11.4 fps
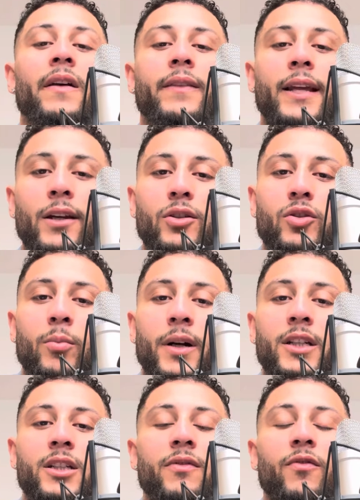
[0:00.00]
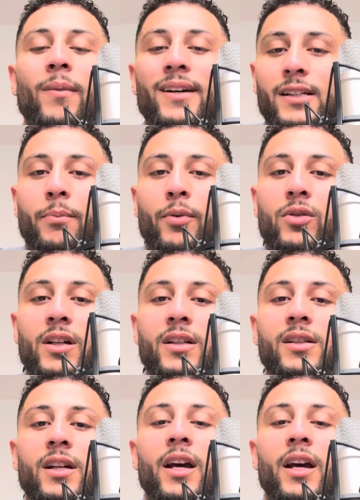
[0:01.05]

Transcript: Thank you so much for my supporters.